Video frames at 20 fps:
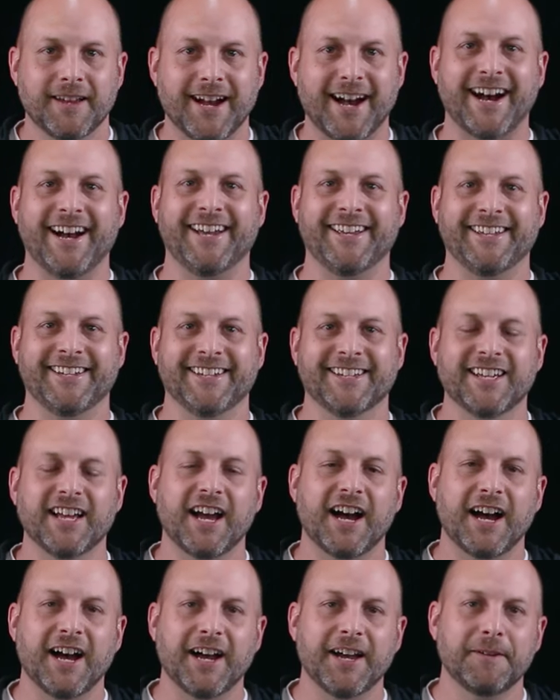Hi,
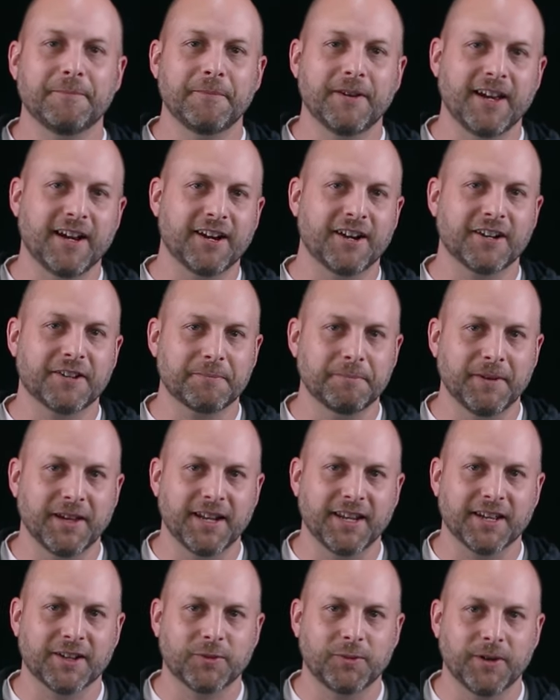I'm Eric
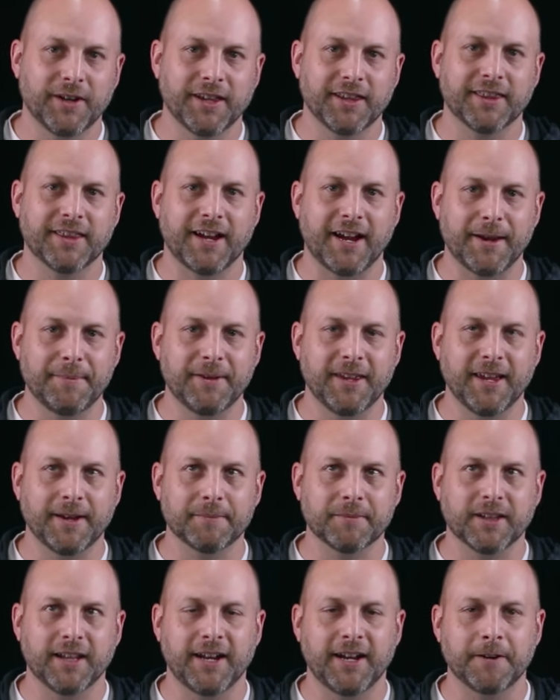Minnick with
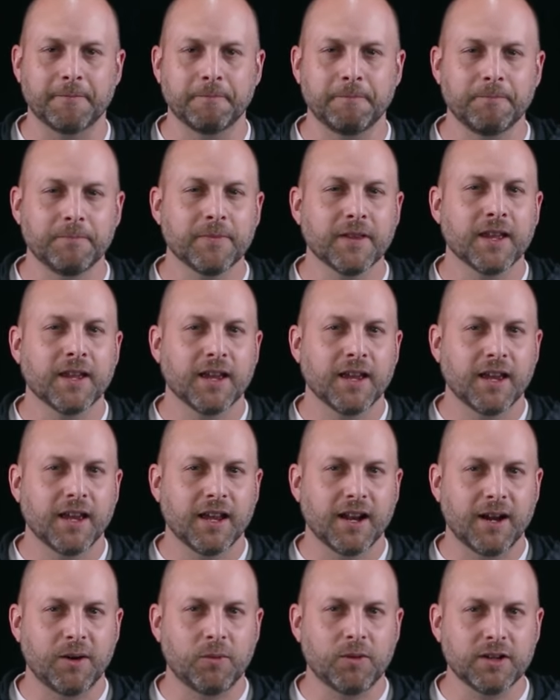IBM Cloud,
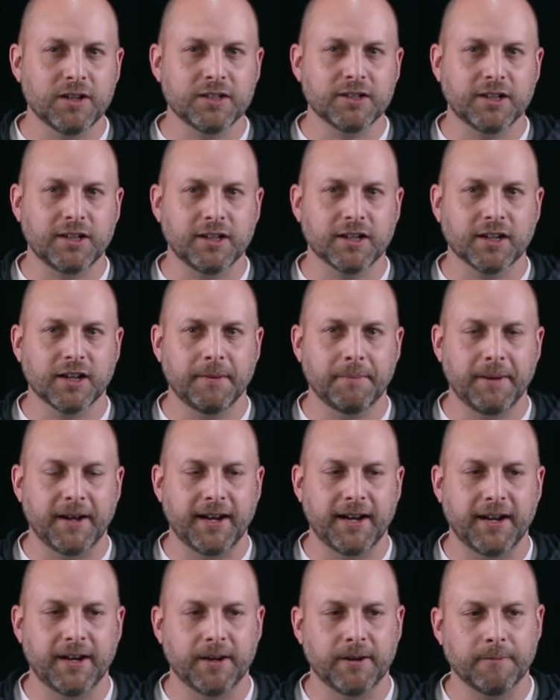and I want to talk
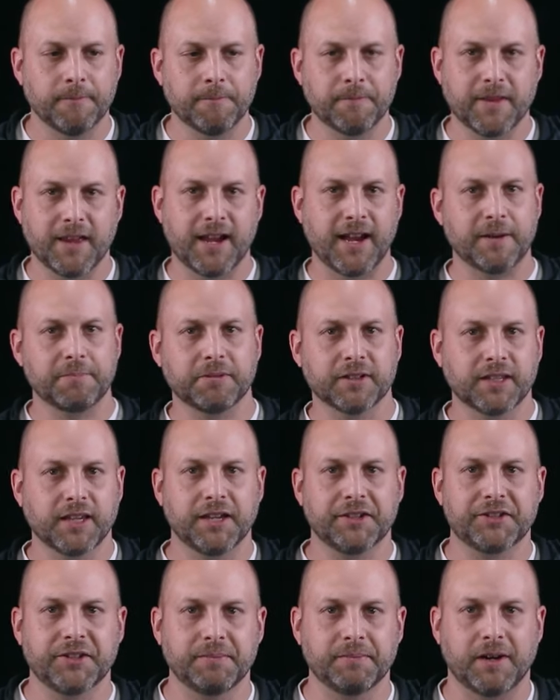about
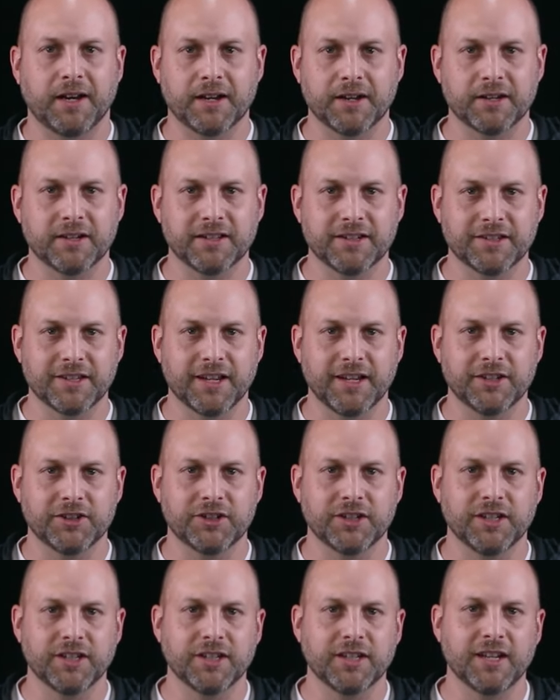application
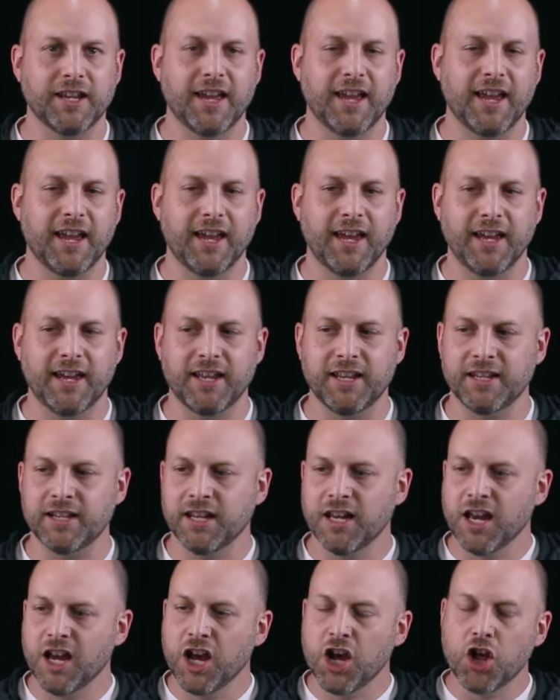modernization and
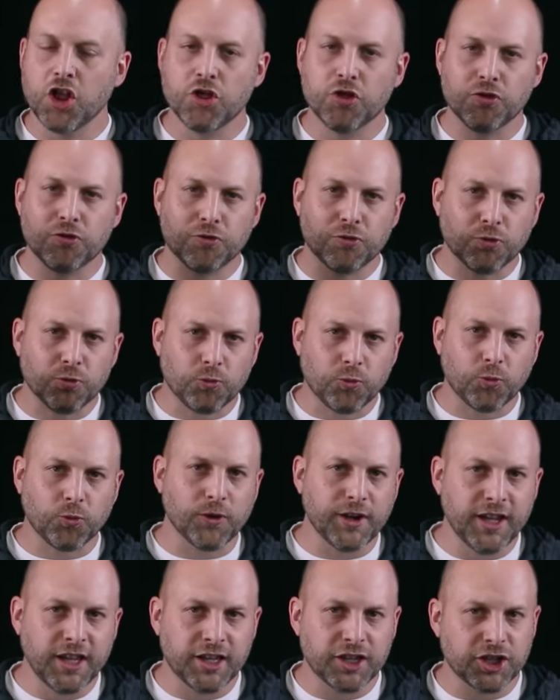
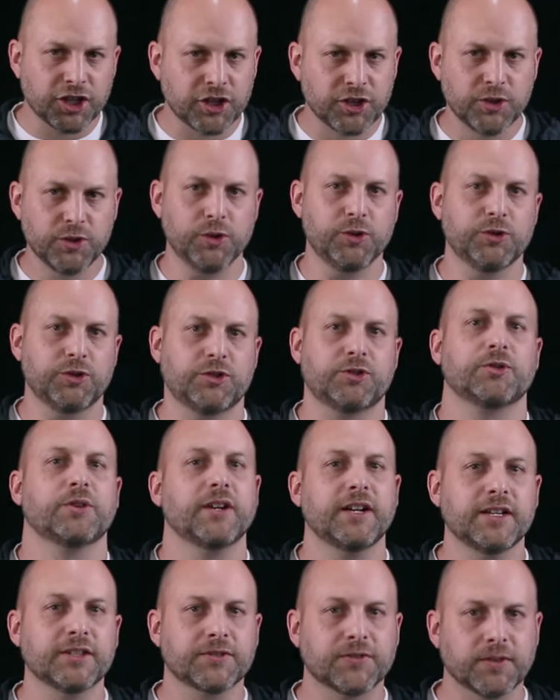three huge
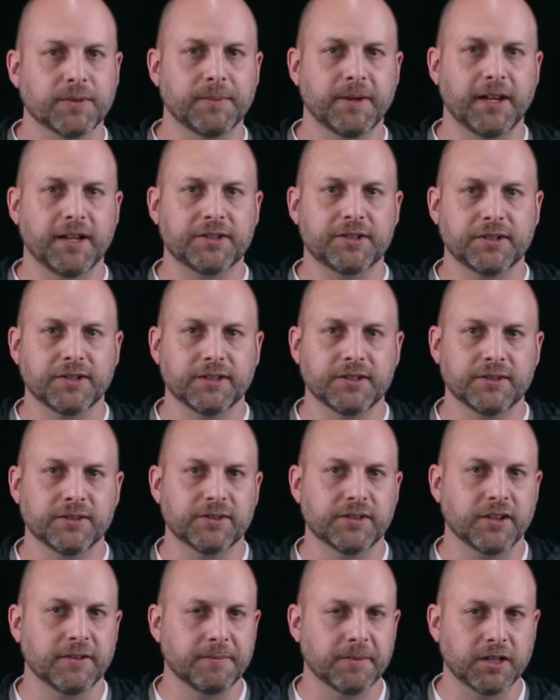
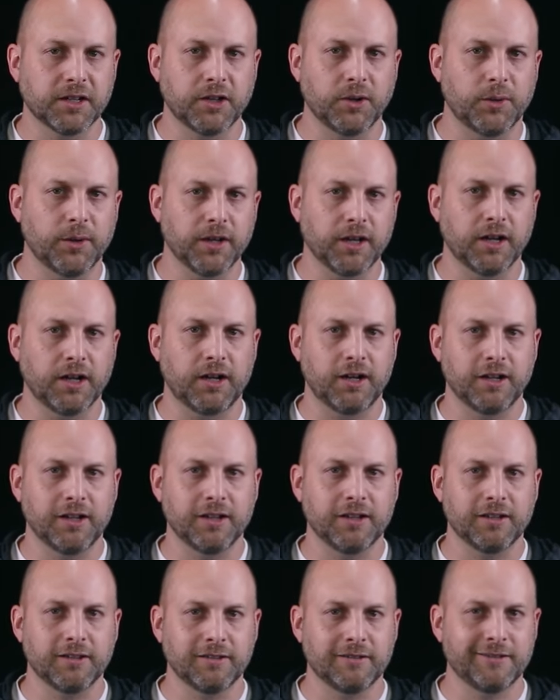transformations that have been going
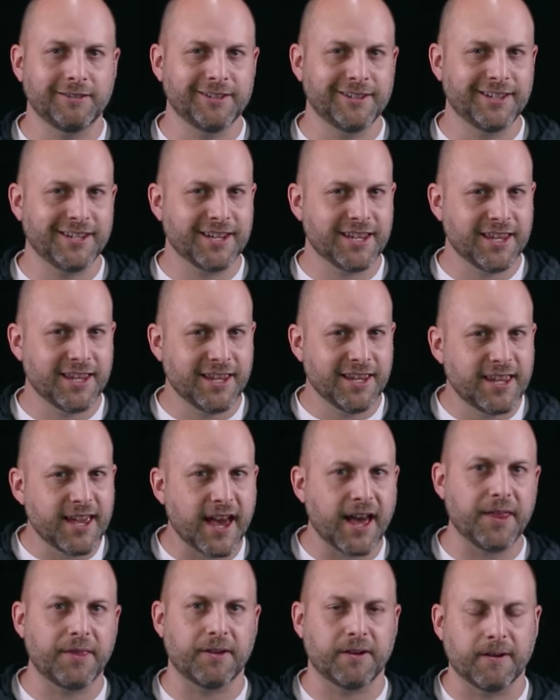on
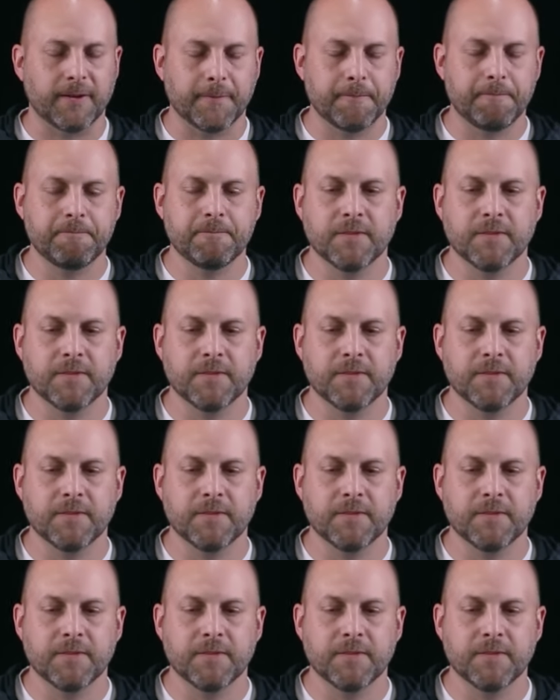together.